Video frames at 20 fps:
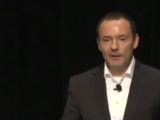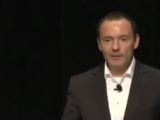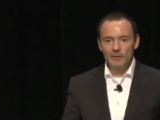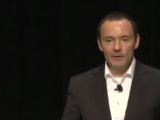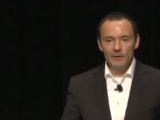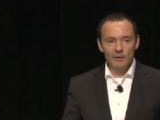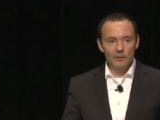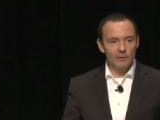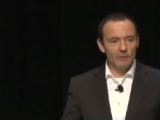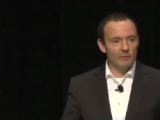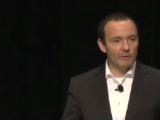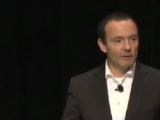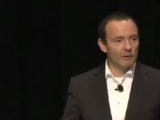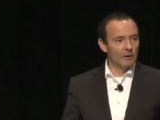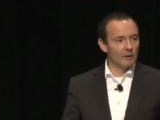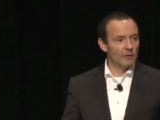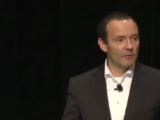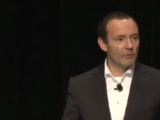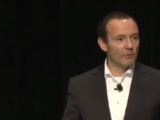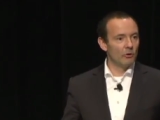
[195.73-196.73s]
And then
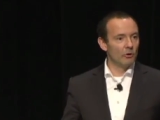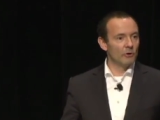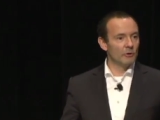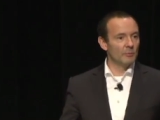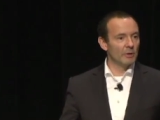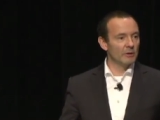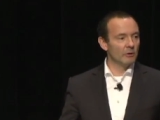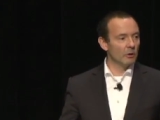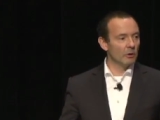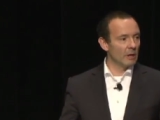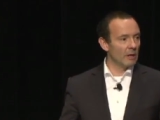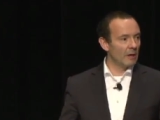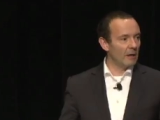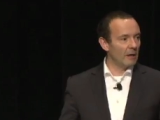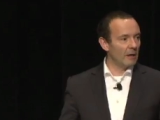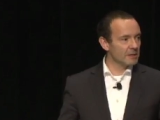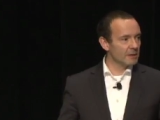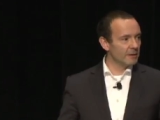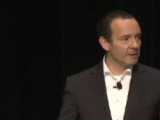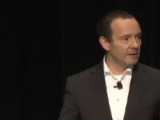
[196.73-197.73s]
uh, third, but not
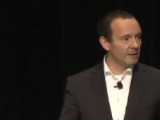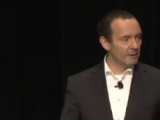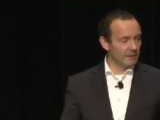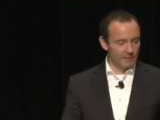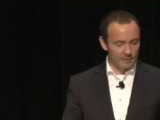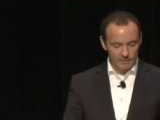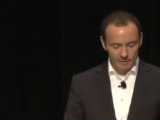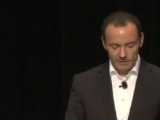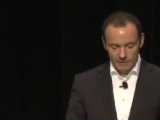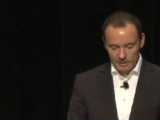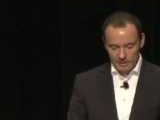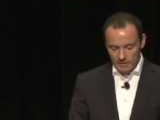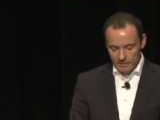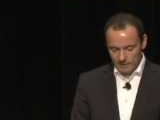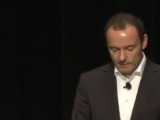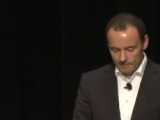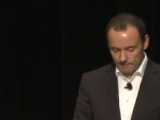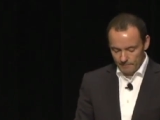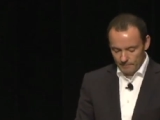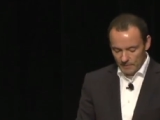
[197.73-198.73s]
lastly,
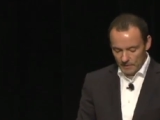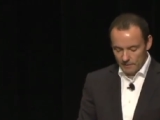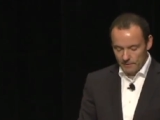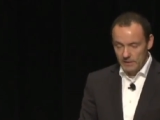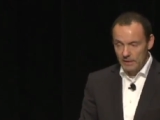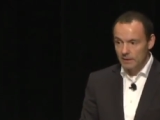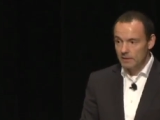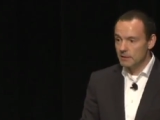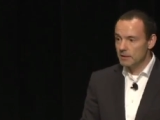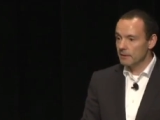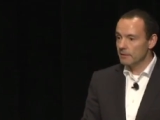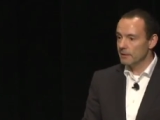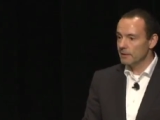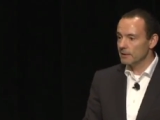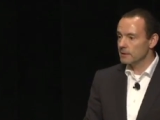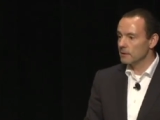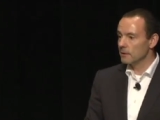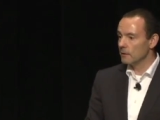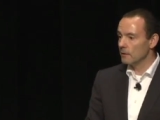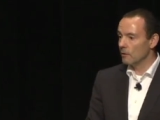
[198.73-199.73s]
the um, uh, the
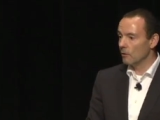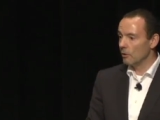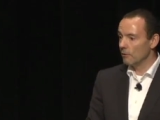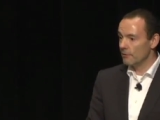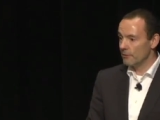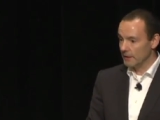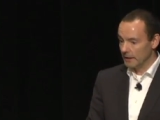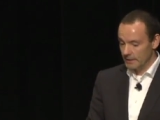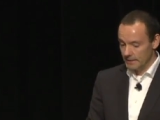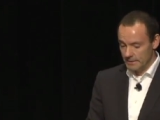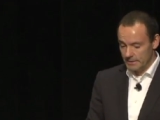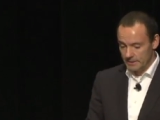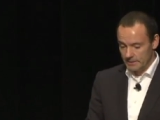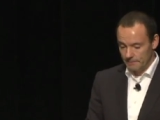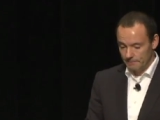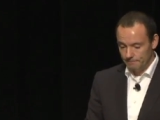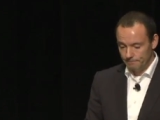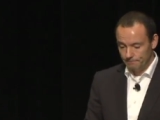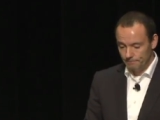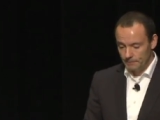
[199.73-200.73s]
Internet of
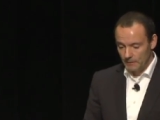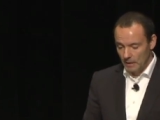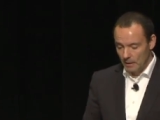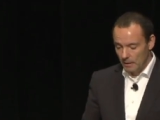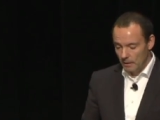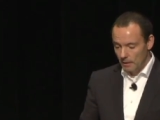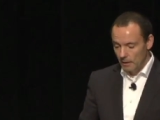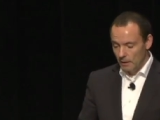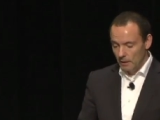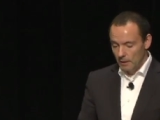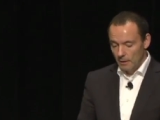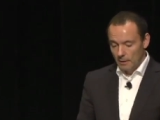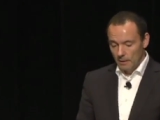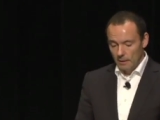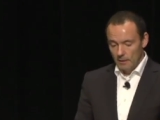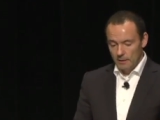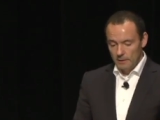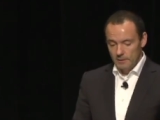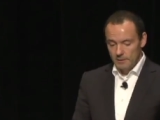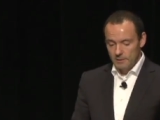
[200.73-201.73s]
Things.
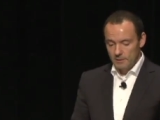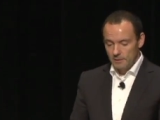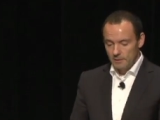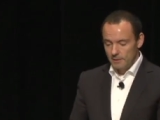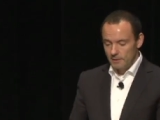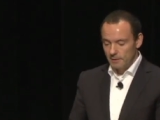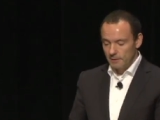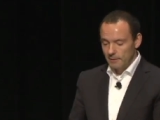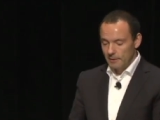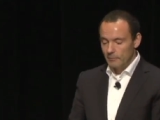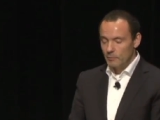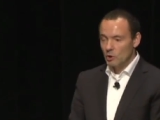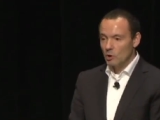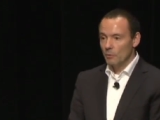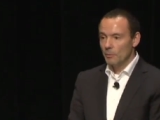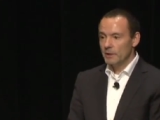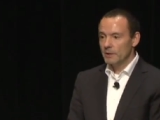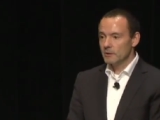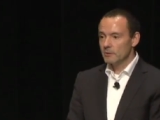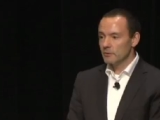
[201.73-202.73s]
And uh, let
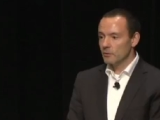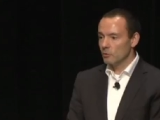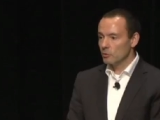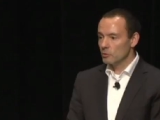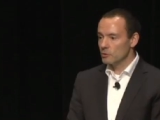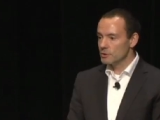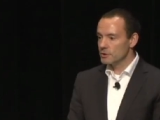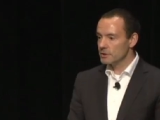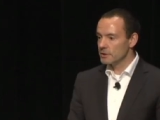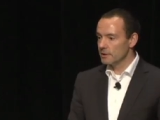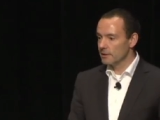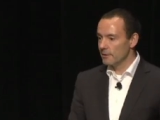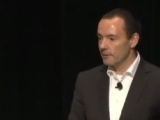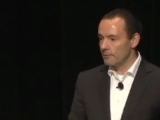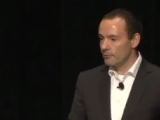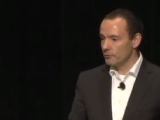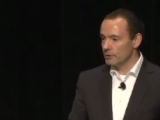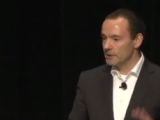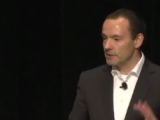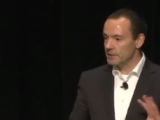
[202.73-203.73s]
me comment on those uh,
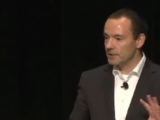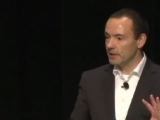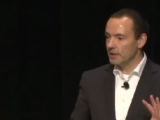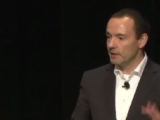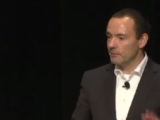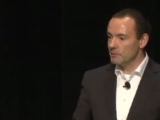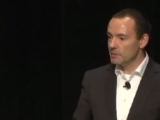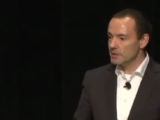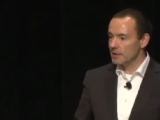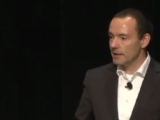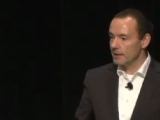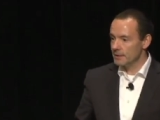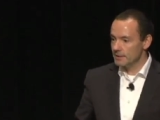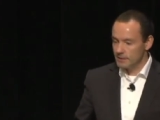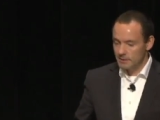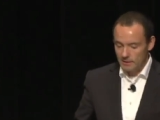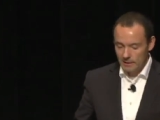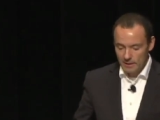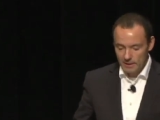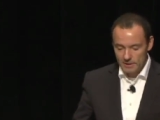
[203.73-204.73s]
three schemes
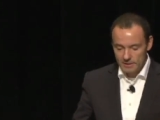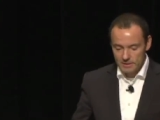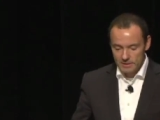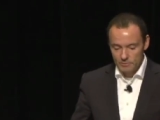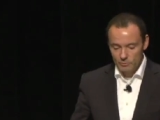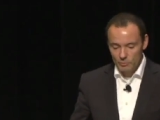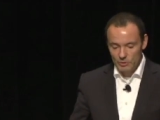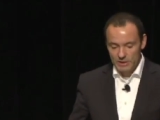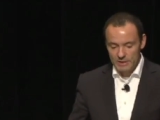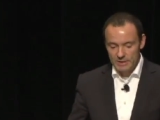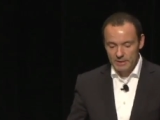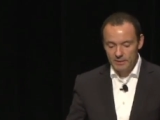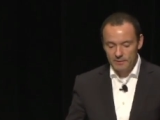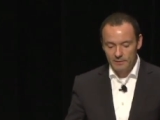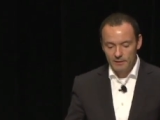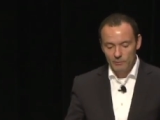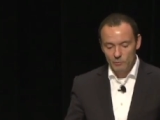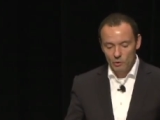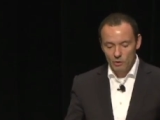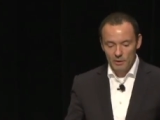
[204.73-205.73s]
as, as we
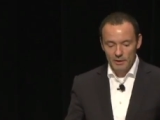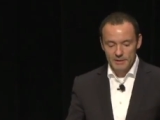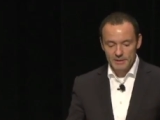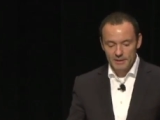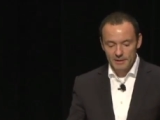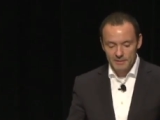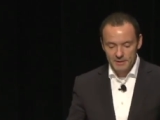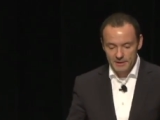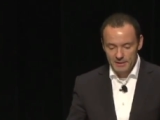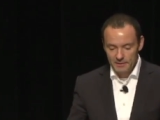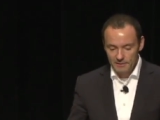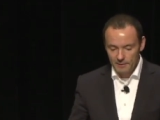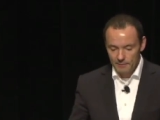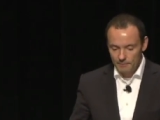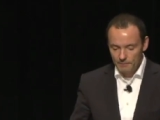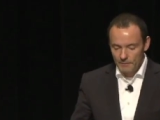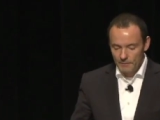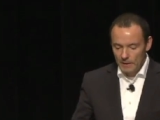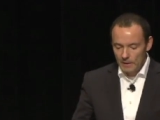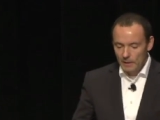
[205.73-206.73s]
see them, or as I see
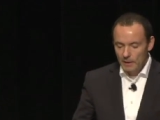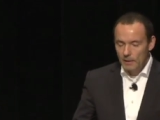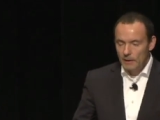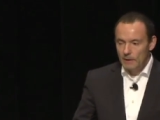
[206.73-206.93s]
them.